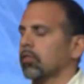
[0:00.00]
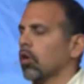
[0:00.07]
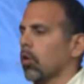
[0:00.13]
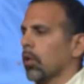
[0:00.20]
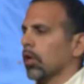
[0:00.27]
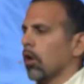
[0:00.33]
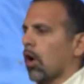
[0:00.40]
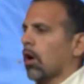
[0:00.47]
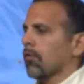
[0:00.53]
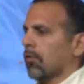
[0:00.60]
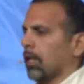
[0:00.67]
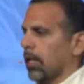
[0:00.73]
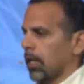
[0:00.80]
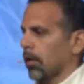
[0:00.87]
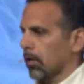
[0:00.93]
going off
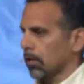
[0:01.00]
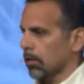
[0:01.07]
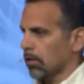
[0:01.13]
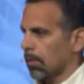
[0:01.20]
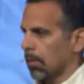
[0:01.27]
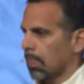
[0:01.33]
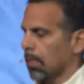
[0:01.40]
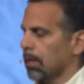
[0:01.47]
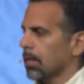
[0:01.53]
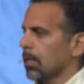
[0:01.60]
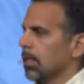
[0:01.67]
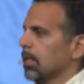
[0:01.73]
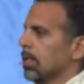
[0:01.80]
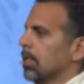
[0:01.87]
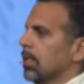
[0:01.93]
here,
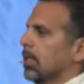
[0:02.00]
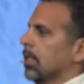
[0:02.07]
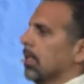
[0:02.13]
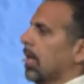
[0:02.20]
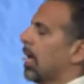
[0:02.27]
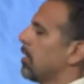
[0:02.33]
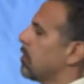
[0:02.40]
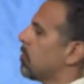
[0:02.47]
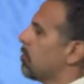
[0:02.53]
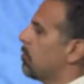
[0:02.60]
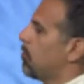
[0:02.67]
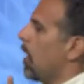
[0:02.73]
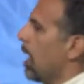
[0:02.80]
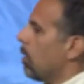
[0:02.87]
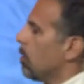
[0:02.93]
and it's
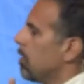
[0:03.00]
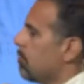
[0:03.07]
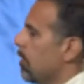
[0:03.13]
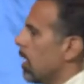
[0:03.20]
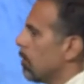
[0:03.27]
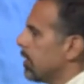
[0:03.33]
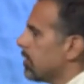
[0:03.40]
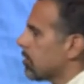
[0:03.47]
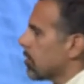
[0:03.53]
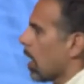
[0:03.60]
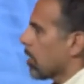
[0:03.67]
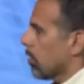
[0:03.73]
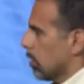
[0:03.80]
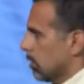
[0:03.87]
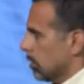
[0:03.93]
very, very
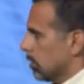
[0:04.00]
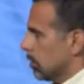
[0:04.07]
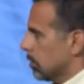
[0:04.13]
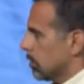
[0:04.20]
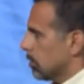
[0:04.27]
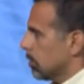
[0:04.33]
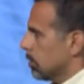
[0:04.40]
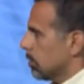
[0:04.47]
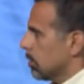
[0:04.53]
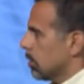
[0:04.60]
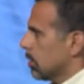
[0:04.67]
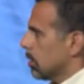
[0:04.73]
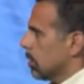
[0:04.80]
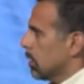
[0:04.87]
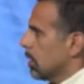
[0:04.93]
subtle,
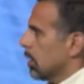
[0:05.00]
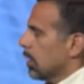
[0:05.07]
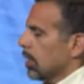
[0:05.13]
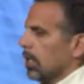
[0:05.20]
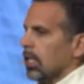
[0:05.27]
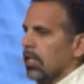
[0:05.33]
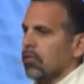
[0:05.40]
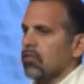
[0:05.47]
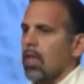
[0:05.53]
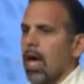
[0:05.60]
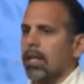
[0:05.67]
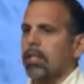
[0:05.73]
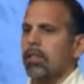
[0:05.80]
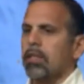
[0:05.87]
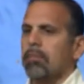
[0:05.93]
is
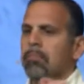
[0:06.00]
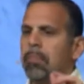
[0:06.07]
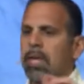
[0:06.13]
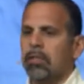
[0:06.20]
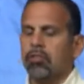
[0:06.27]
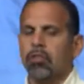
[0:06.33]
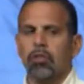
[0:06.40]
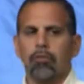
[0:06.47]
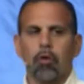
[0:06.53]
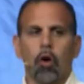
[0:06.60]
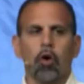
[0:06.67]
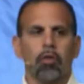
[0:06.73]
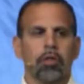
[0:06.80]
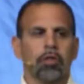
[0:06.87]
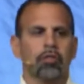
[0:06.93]
that in the midst of
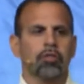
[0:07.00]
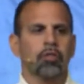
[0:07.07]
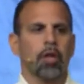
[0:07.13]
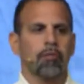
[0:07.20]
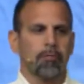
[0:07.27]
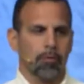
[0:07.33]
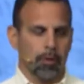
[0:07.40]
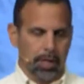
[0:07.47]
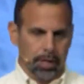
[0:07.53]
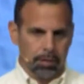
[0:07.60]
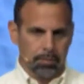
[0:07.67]
all this suffering,